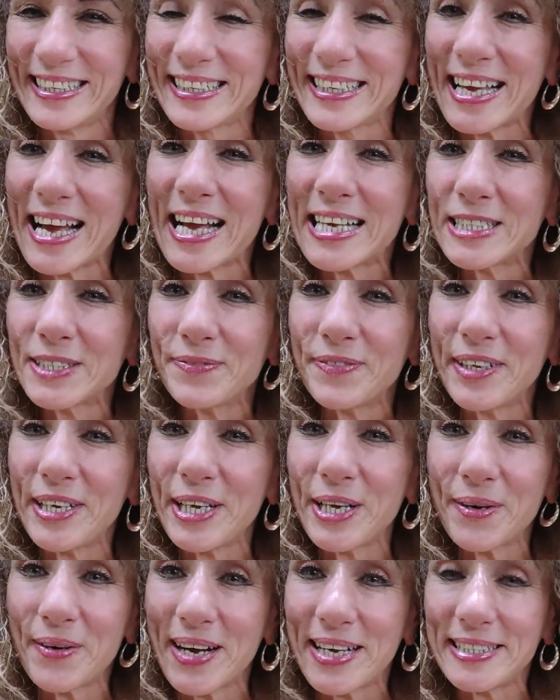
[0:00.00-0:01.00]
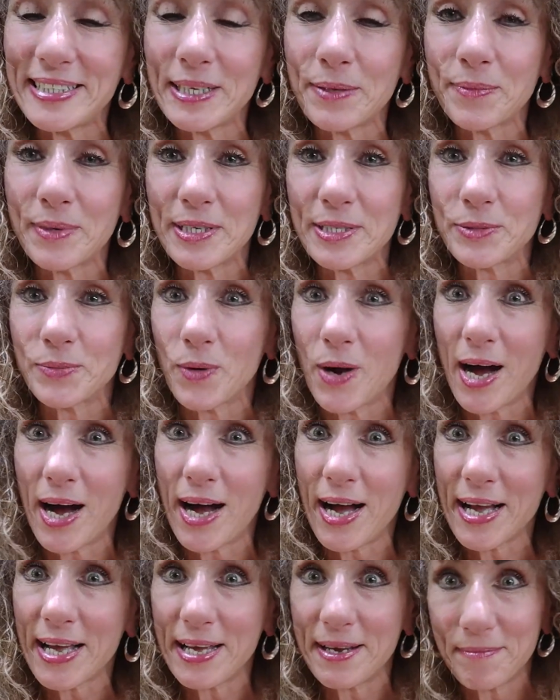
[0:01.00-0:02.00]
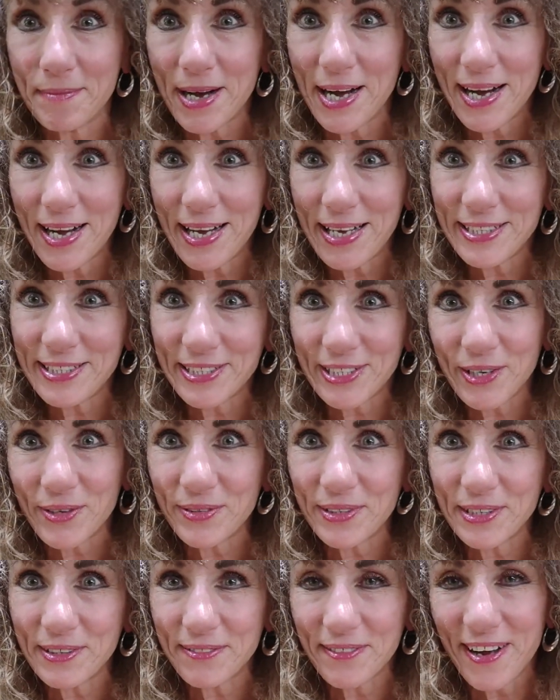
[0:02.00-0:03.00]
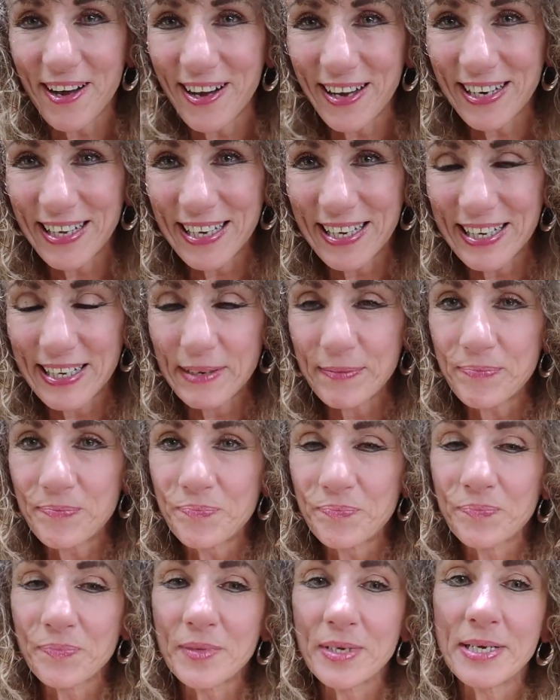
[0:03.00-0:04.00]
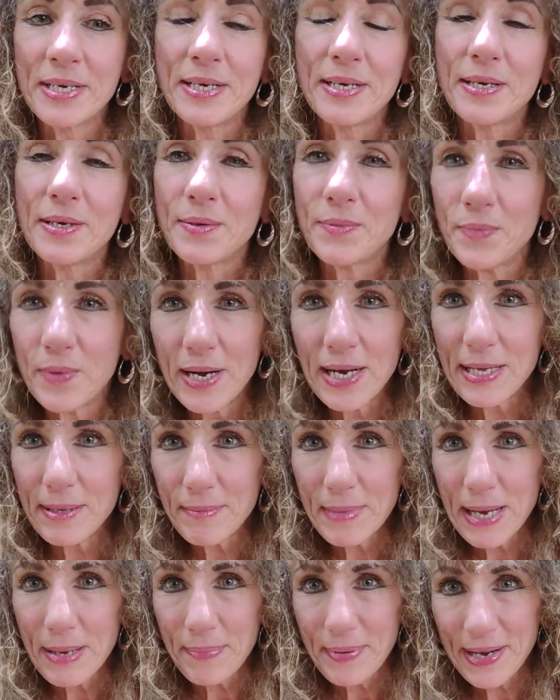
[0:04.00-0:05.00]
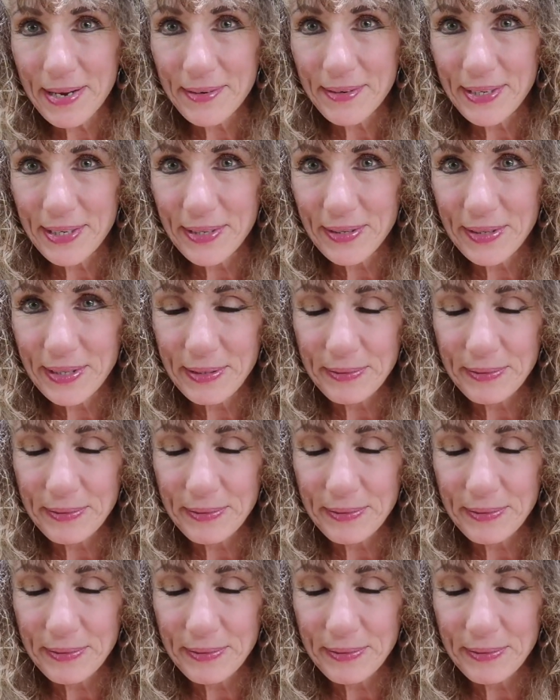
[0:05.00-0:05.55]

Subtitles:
Last video I did was, why am I so neurotic? Why am I paranoid?